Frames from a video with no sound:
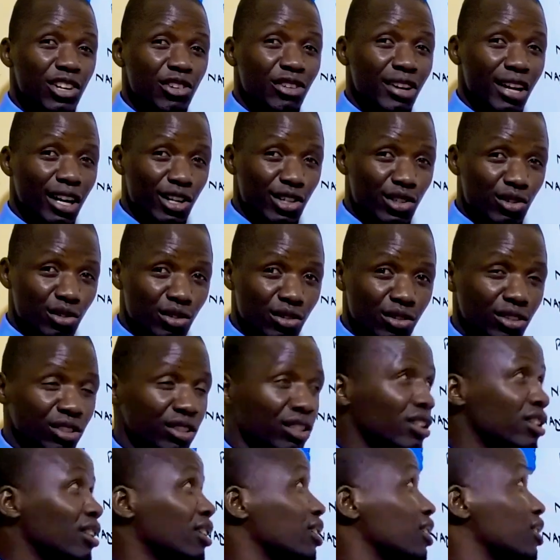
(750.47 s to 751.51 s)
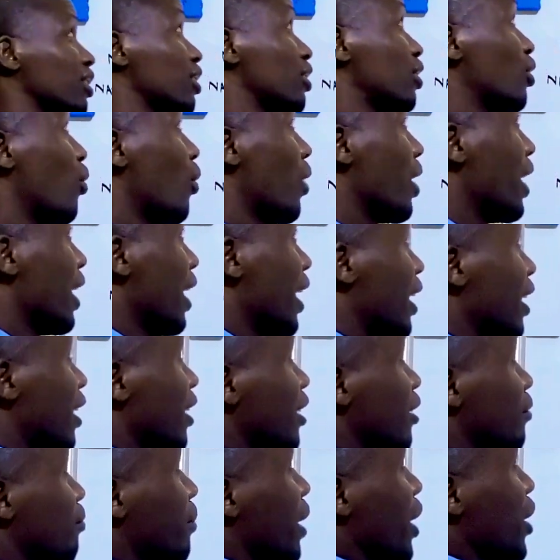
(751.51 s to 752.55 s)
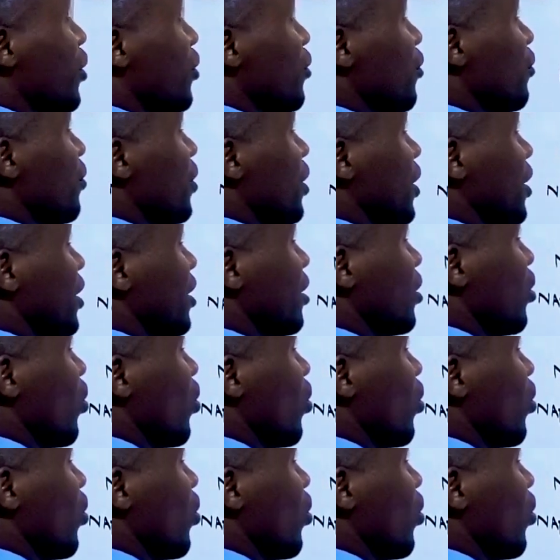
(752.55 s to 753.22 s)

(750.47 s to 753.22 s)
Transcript: reaction, where pyruvate